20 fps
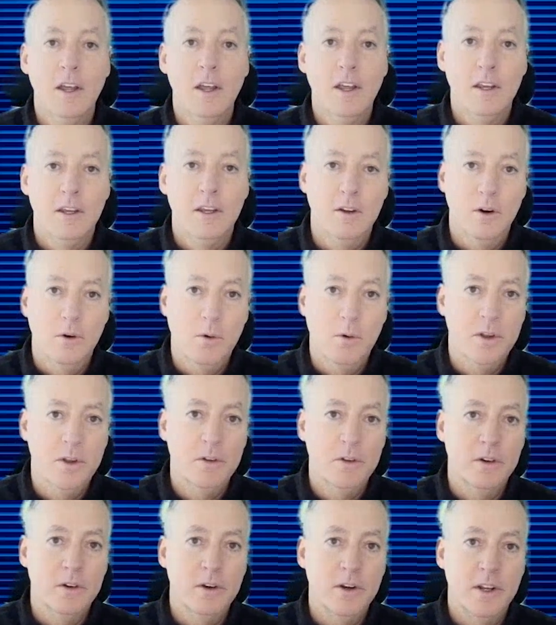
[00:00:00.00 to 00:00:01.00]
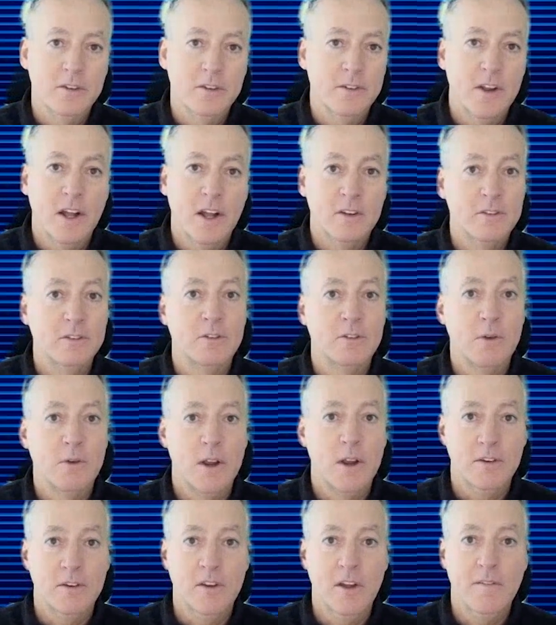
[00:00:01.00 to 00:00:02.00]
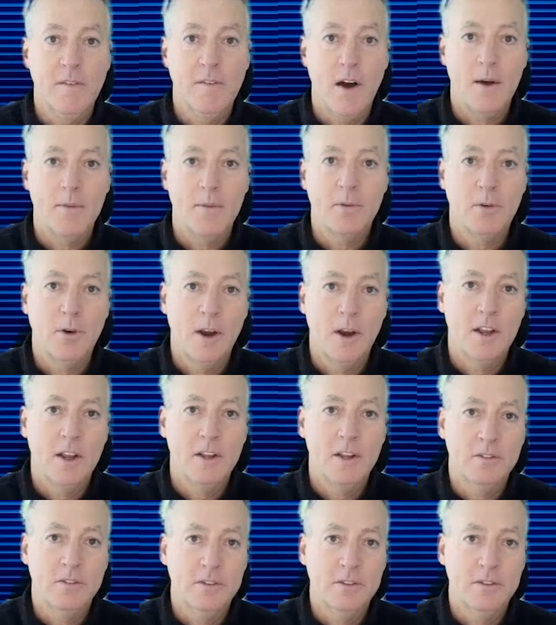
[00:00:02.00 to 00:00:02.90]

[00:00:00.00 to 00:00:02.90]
whether it's not just around DevOps, right? It's